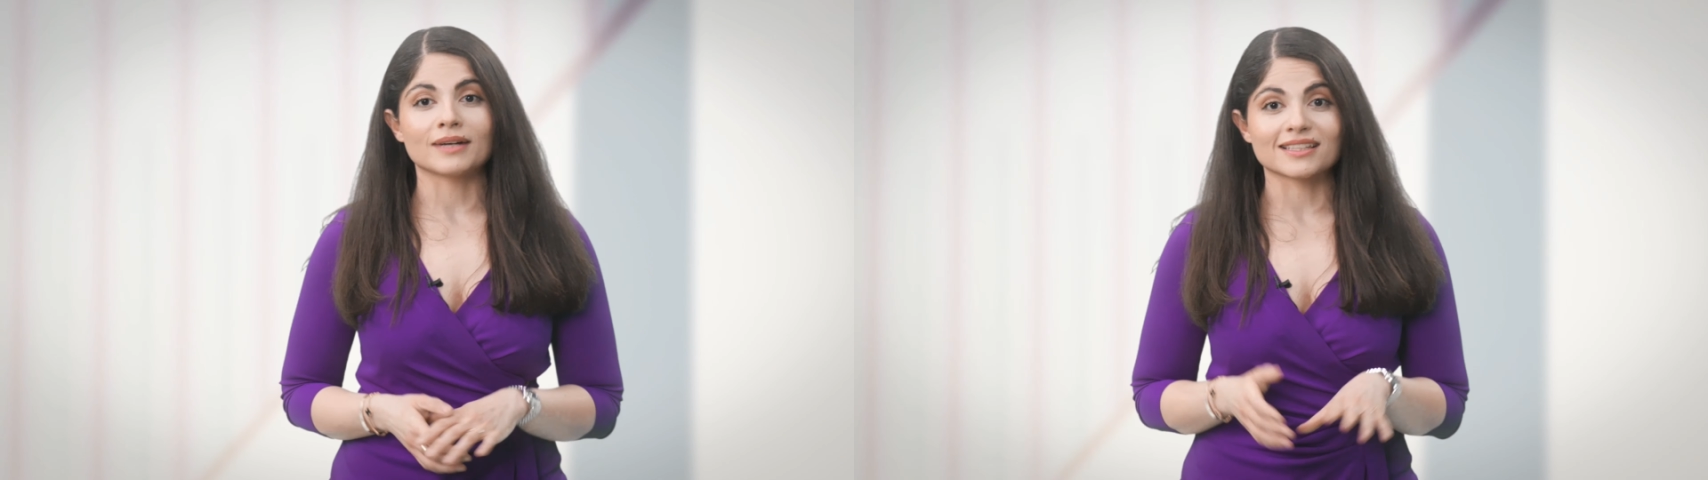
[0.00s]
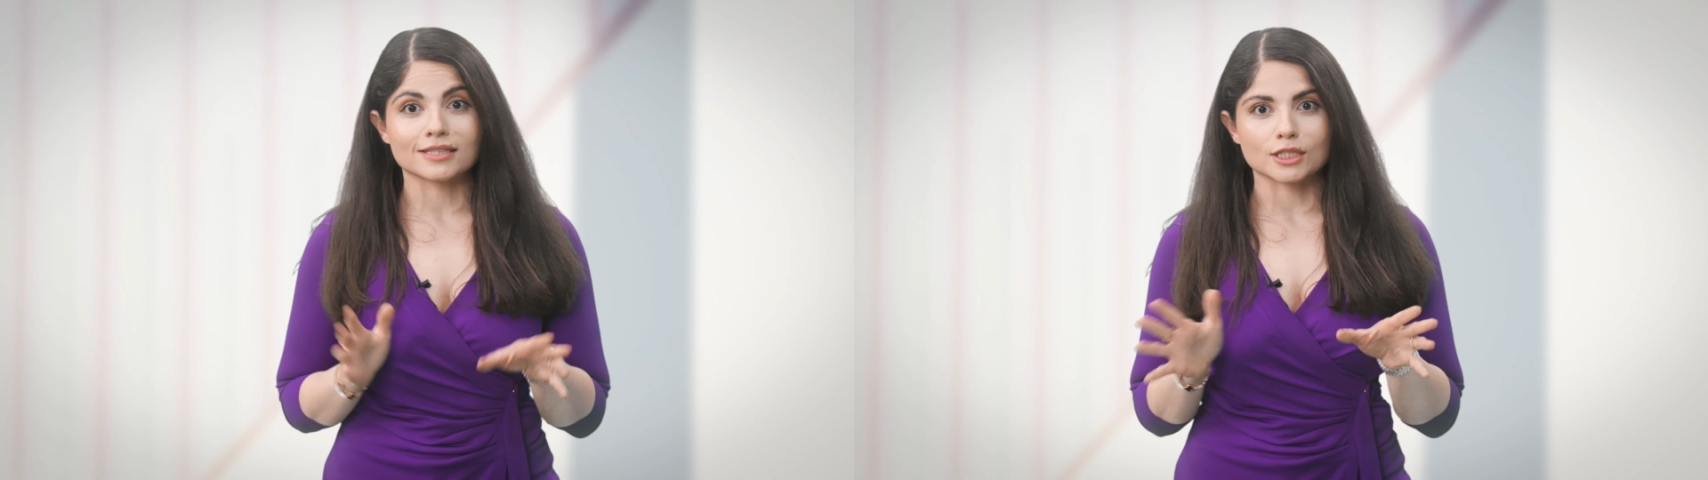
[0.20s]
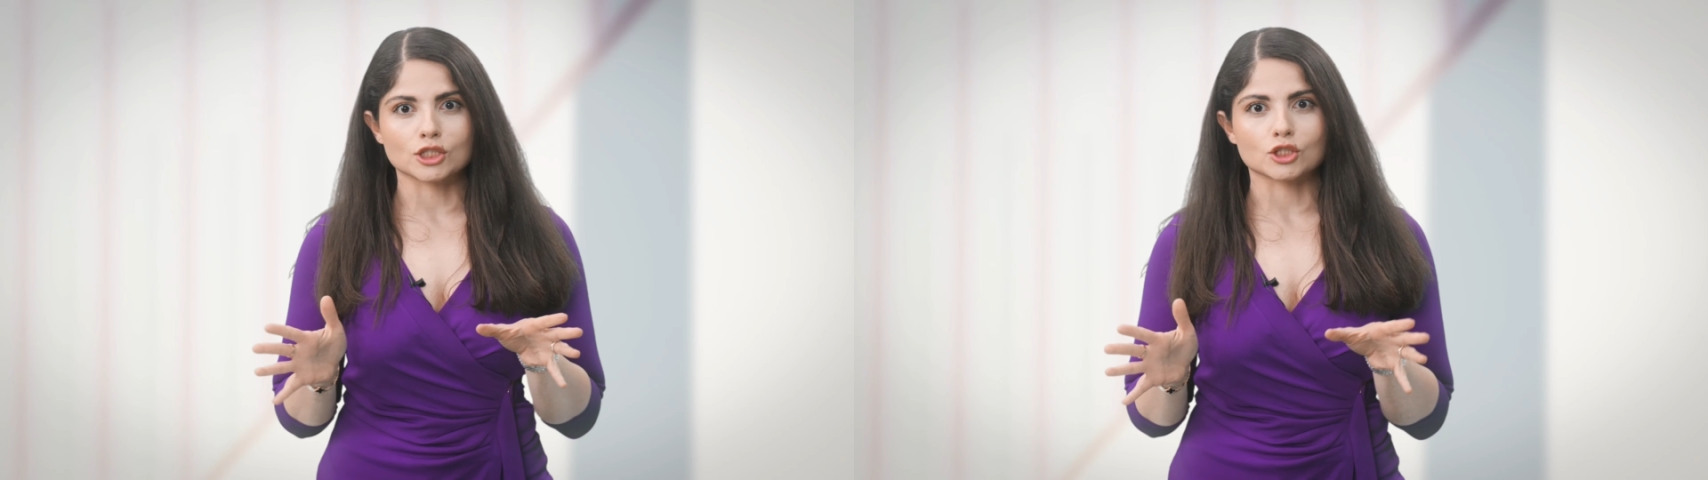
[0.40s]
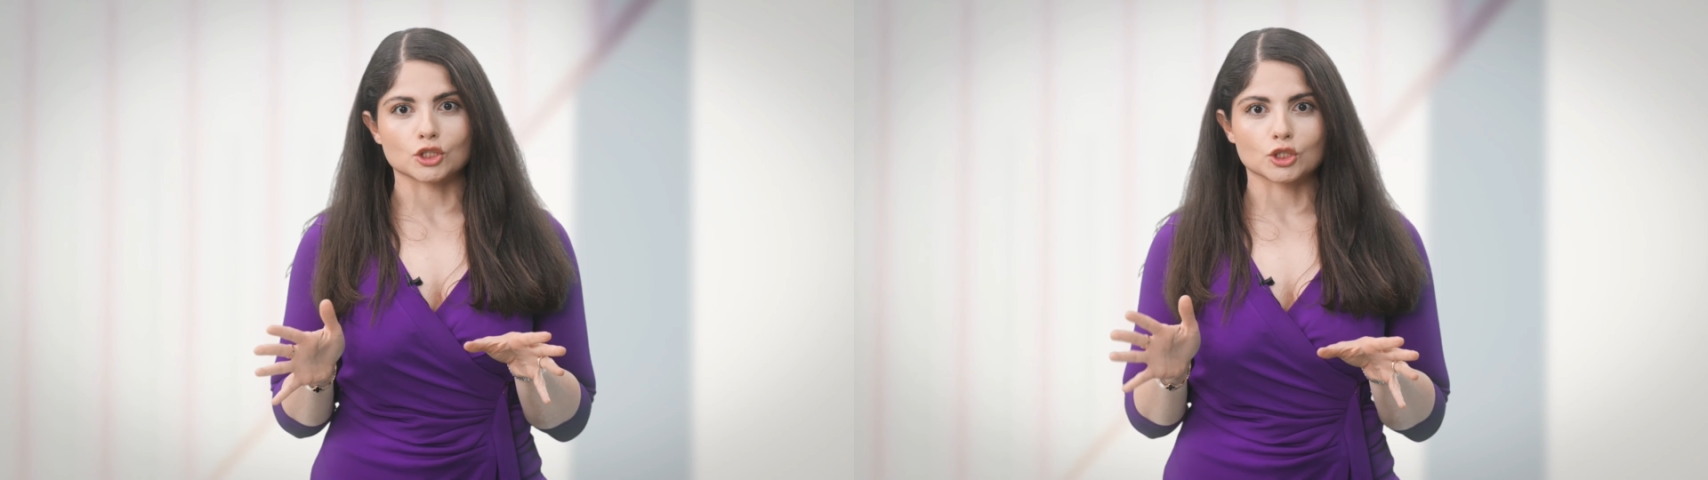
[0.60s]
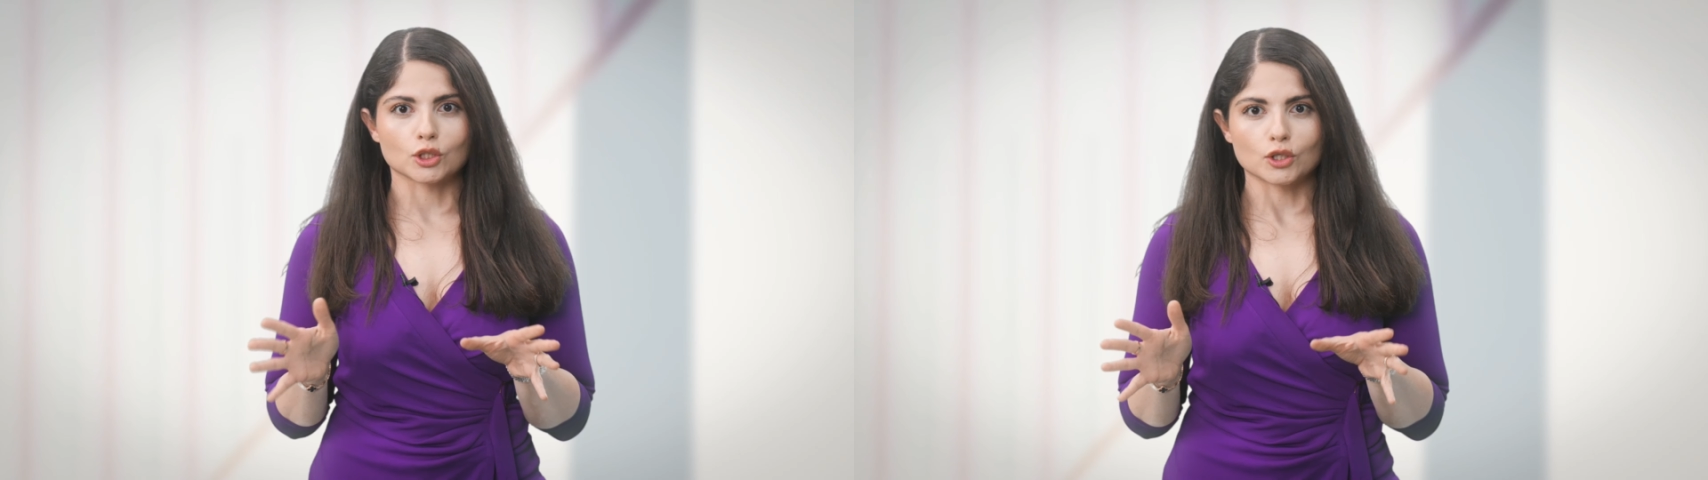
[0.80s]
my
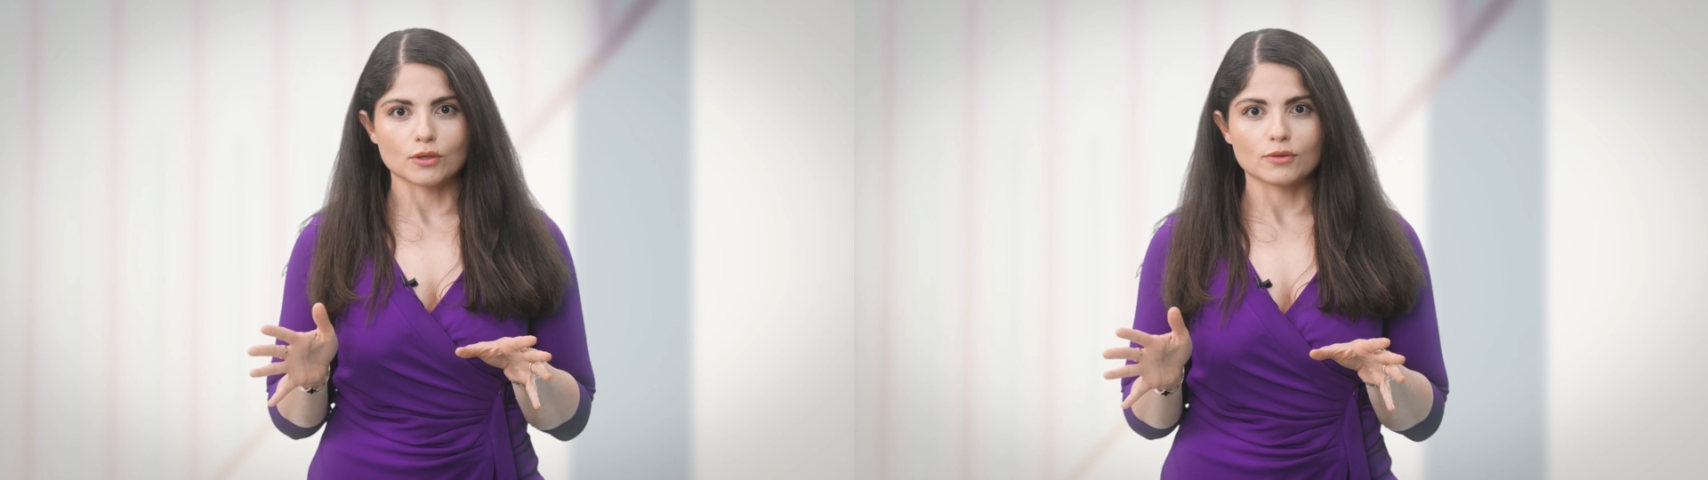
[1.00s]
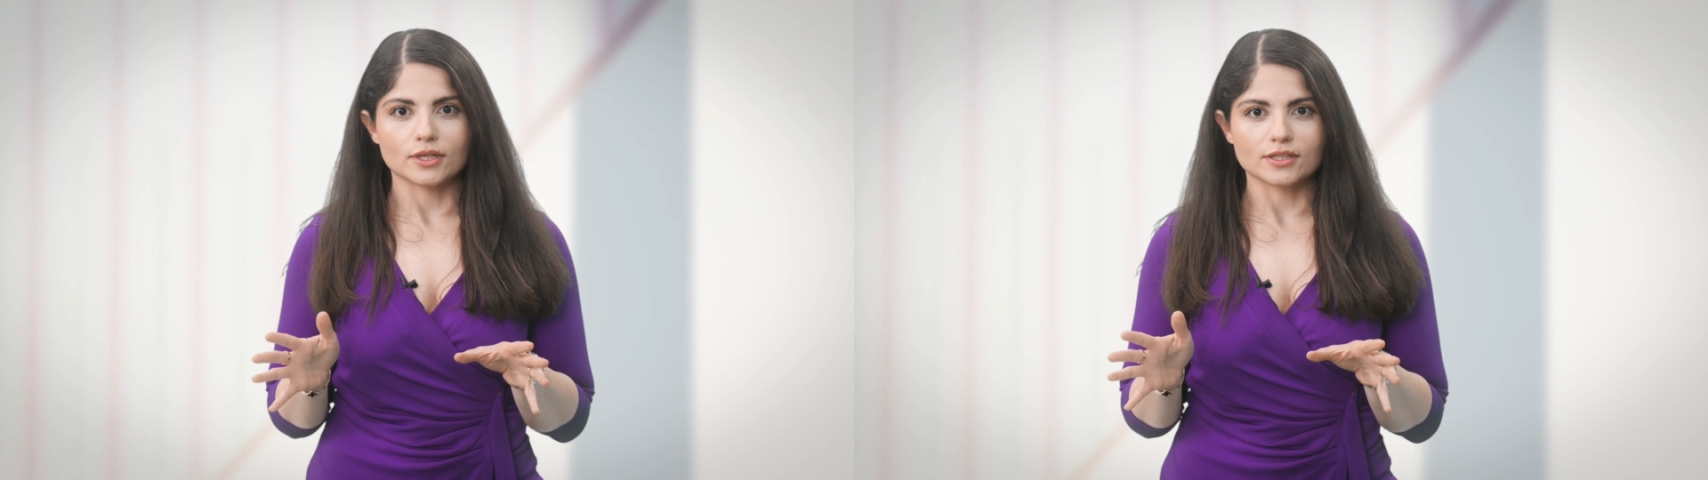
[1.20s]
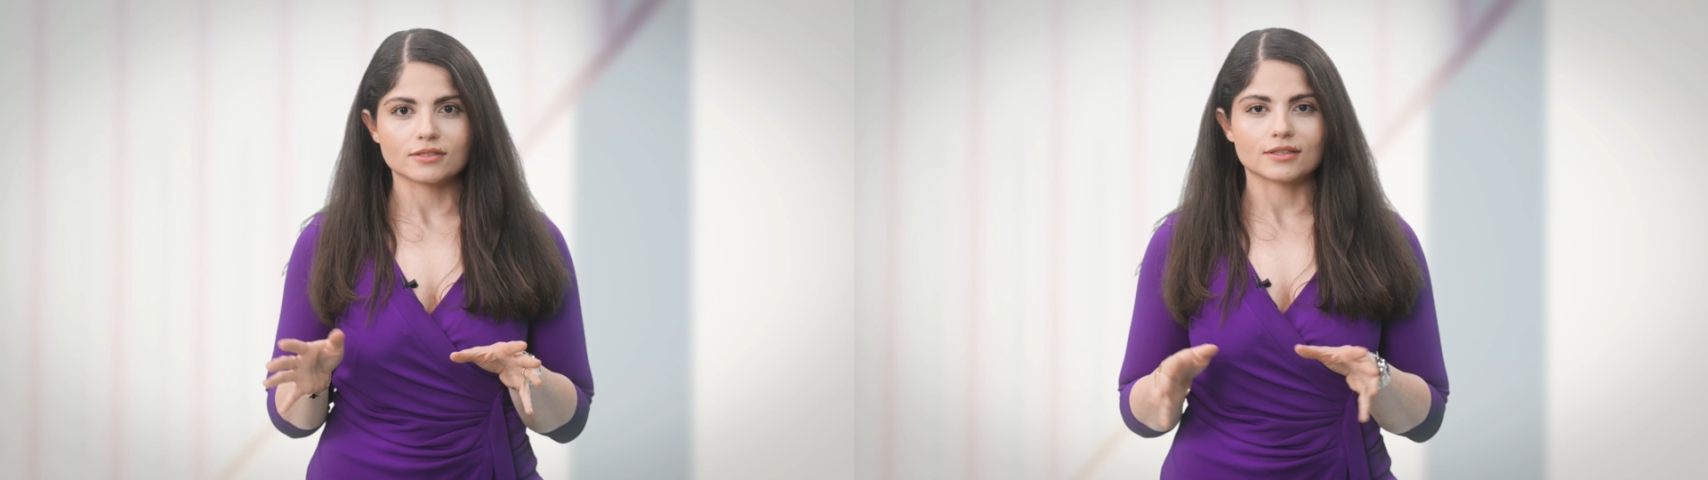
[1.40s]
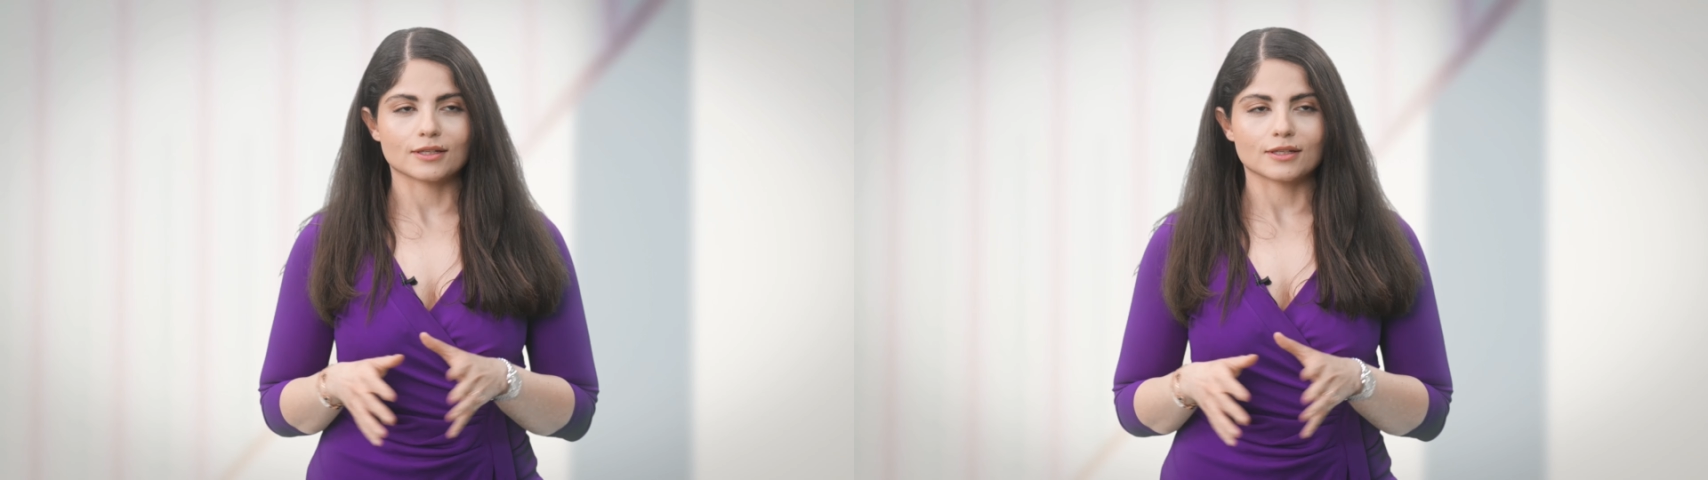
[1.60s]
sister to learn this.